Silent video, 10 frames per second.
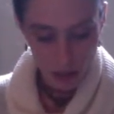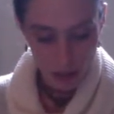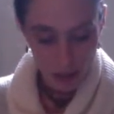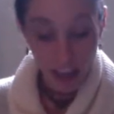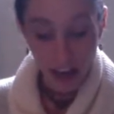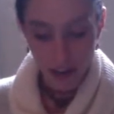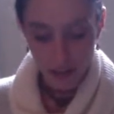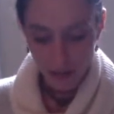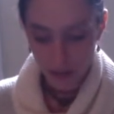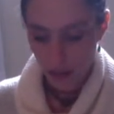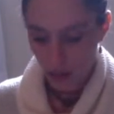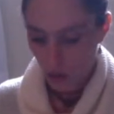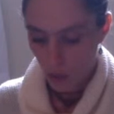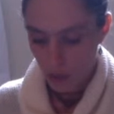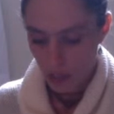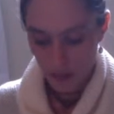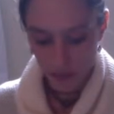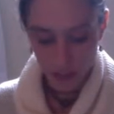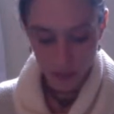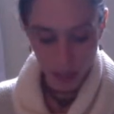Yeah, we're
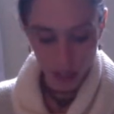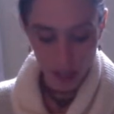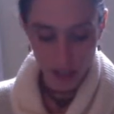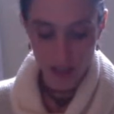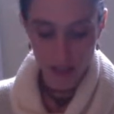definitely making this